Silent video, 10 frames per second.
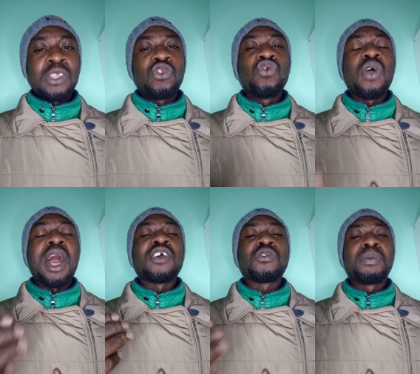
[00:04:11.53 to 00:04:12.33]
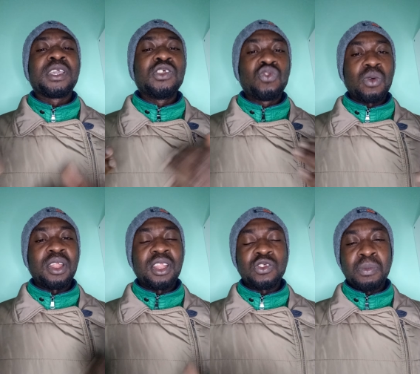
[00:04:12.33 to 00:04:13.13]
you are speaking to
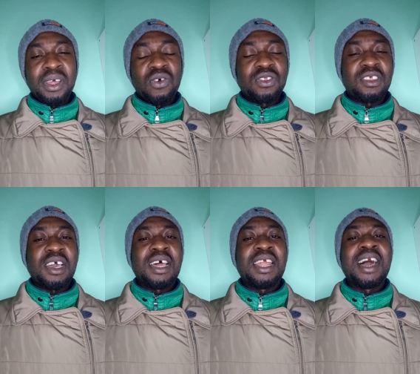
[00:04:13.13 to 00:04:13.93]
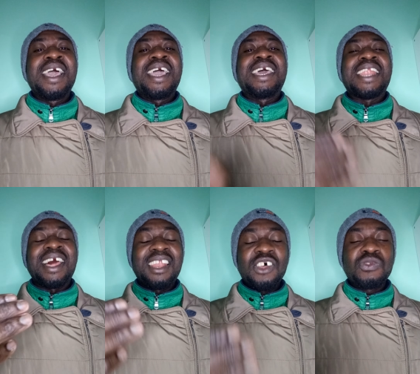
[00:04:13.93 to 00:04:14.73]
Allah subhanahu wa ta'ala, and
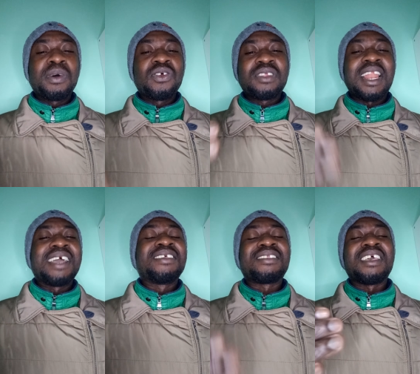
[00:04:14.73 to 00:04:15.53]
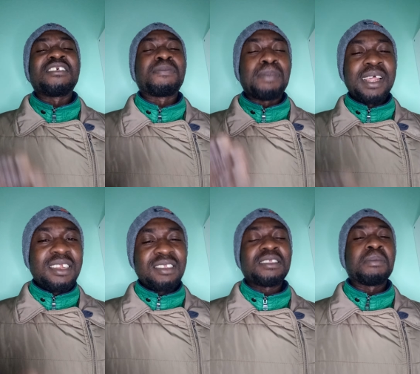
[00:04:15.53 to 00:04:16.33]
Allah subhanahu wa ta'ala is
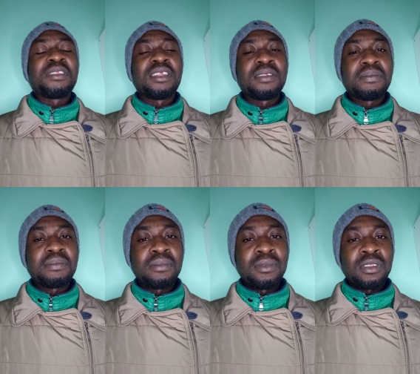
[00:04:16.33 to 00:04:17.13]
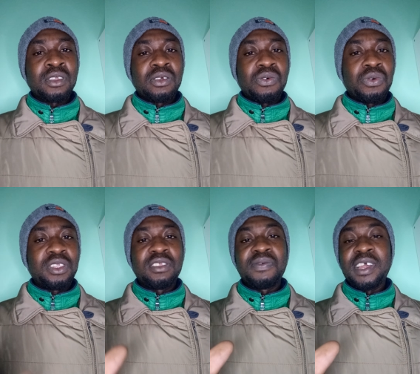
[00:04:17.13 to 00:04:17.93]
explaining something
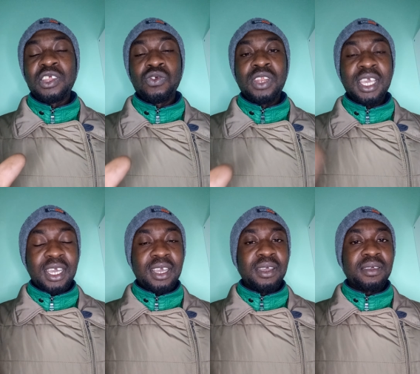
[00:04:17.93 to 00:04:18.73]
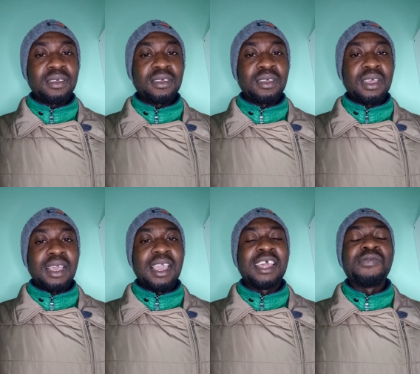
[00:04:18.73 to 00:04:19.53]
which is very unique
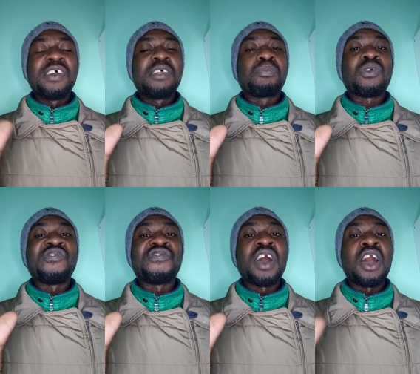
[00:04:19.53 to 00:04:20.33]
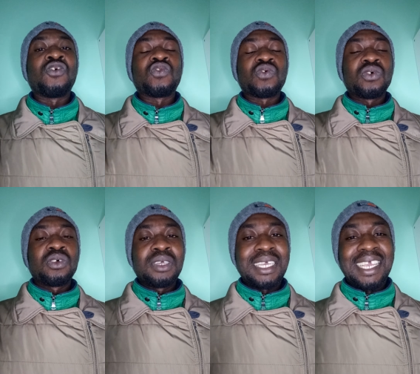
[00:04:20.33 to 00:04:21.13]
and very profound
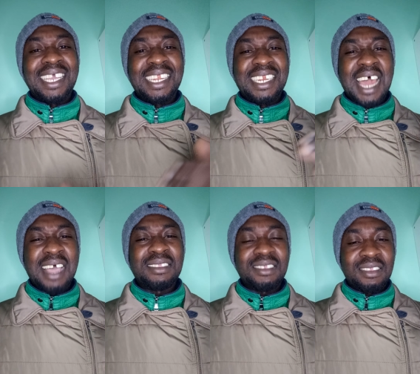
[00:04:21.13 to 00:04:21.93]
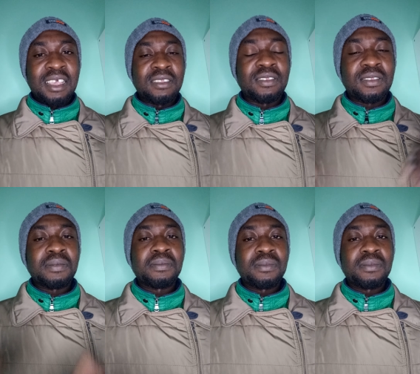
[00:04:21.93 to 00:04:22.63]
in that sense.